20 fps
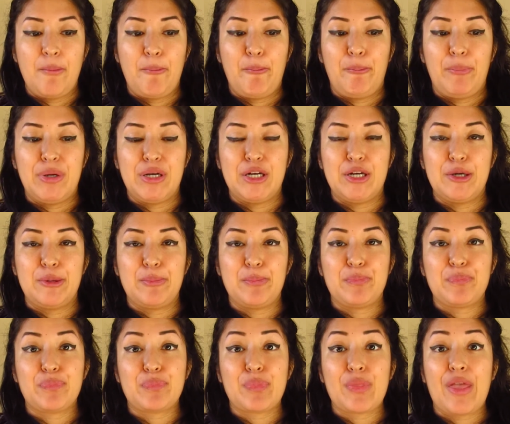but
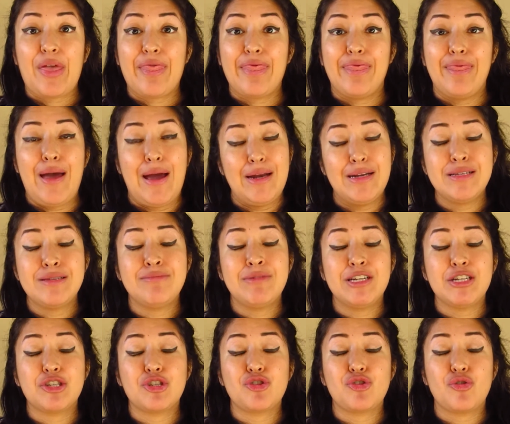that is my
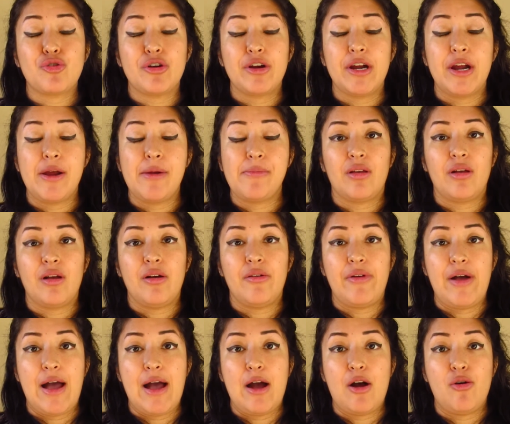story of
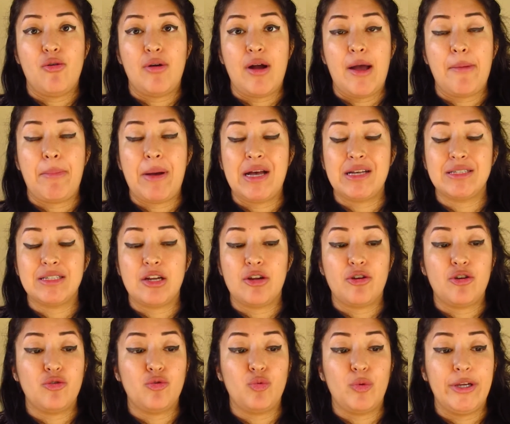how I passed out
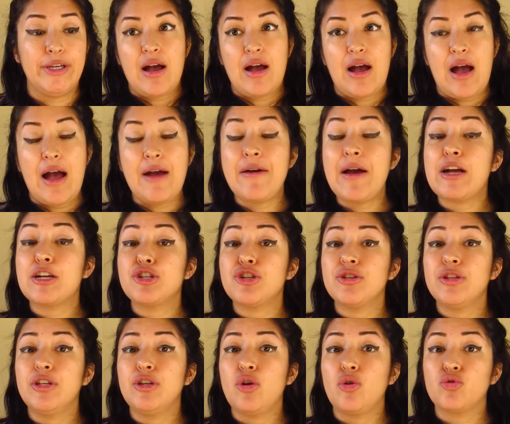on weed. I
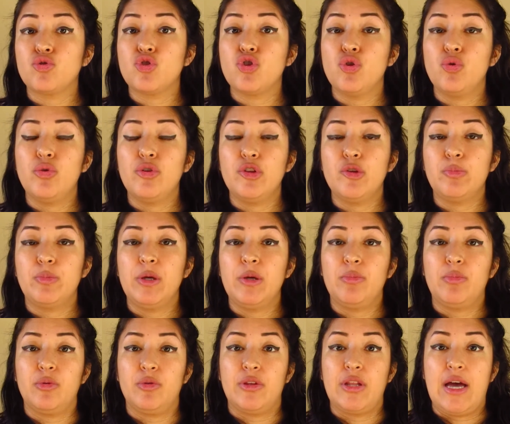actually know 2 other
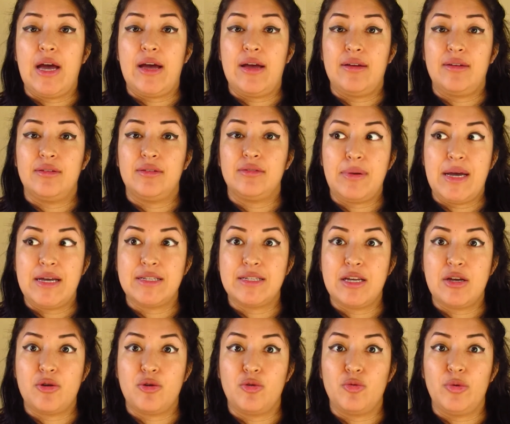people that pass
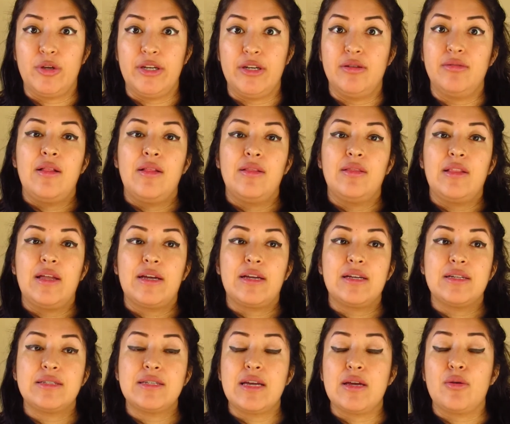out on weed. Like I
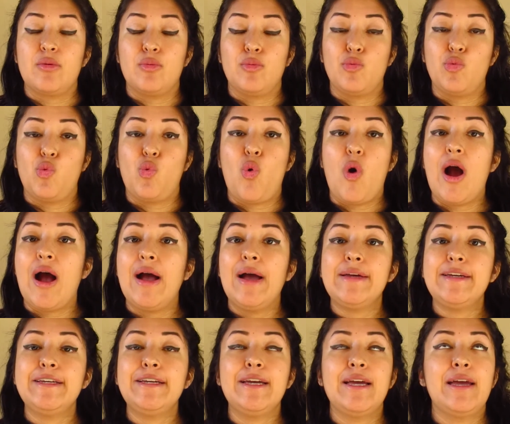said,
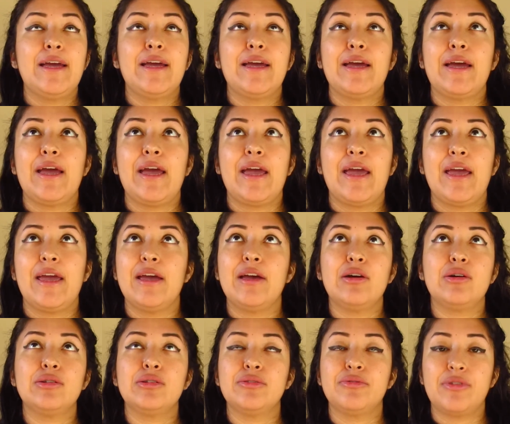why?
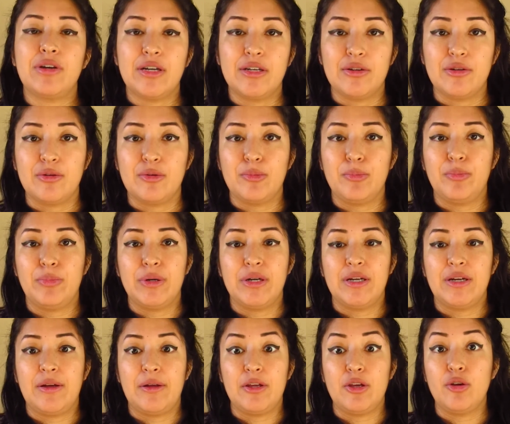Hell if I know.
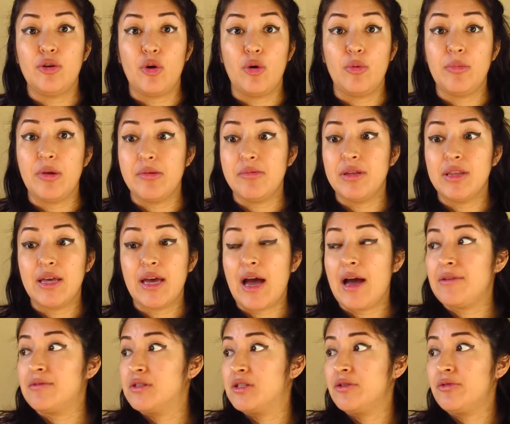But, maybe they
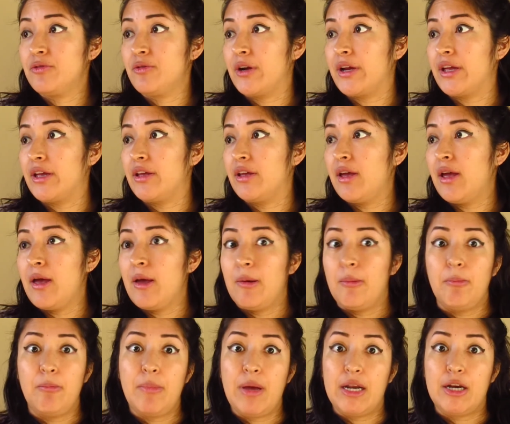have different
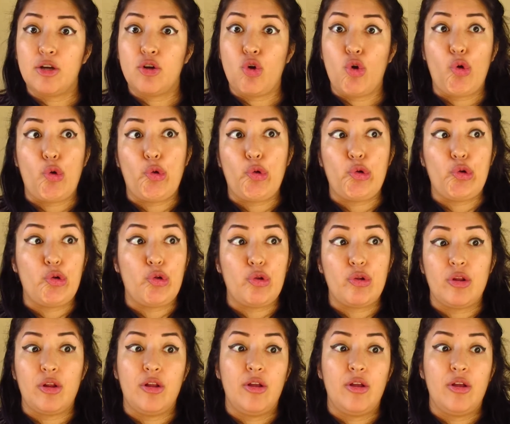medical